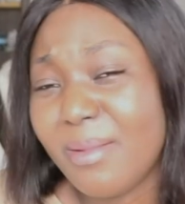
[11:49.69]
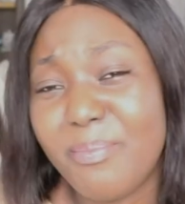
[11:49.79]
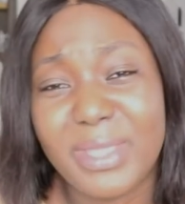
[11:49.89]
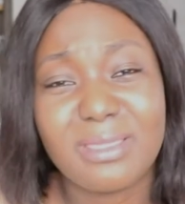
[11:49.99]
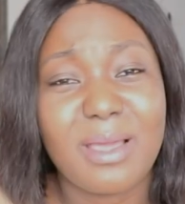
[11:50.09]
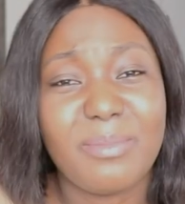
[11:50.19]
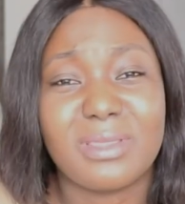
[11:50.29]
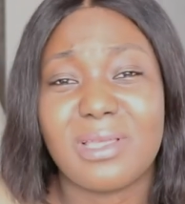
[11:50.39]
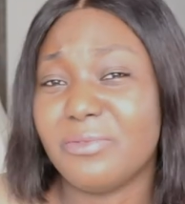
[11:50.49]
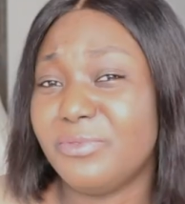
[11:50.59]

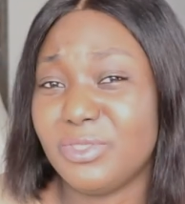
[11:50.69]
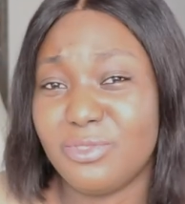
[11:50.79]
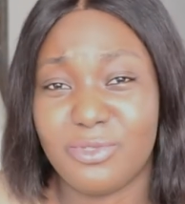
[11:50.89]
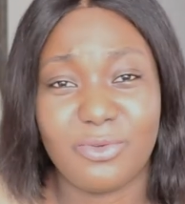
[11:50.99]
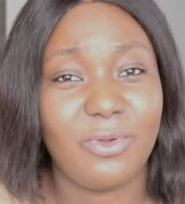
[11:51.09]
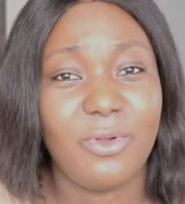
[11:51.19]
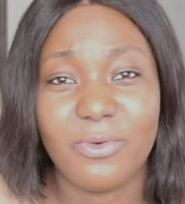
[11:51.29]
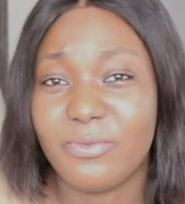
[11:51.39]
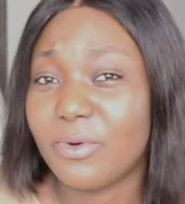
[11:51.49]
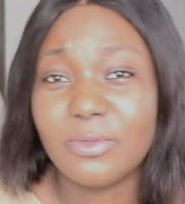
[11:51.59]
better video
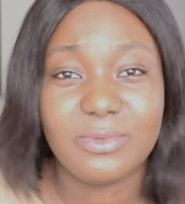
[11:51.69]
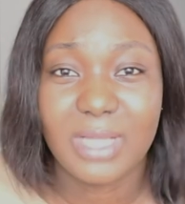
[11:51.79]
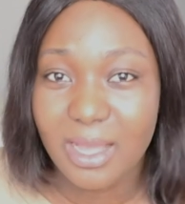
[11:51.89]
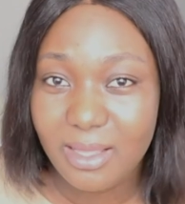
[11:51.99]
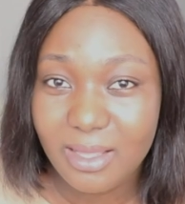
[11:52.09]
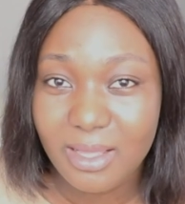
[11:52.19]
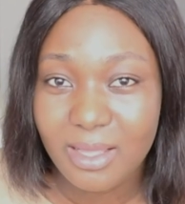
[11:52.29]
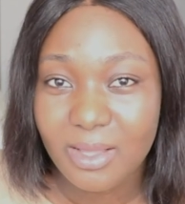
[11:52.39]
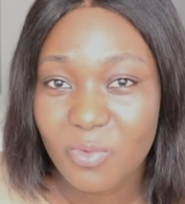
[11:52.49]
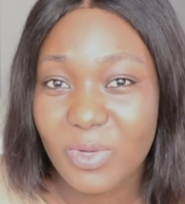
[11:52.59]
for una
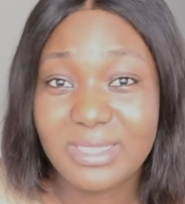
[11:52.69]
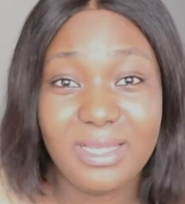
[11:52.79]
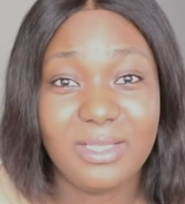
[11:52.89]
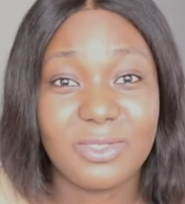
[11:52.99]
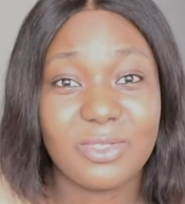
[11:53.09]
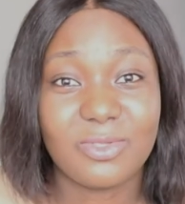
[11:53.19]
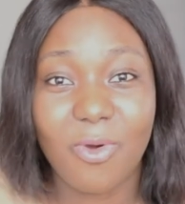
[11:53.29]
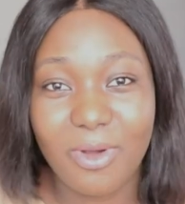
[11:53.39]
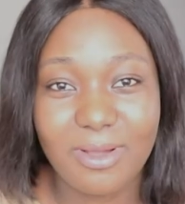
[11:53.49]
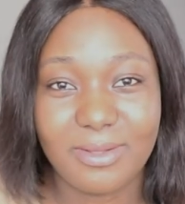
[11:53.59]
where they in
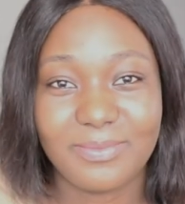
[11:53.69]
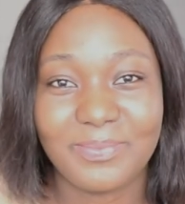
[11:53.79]
stock.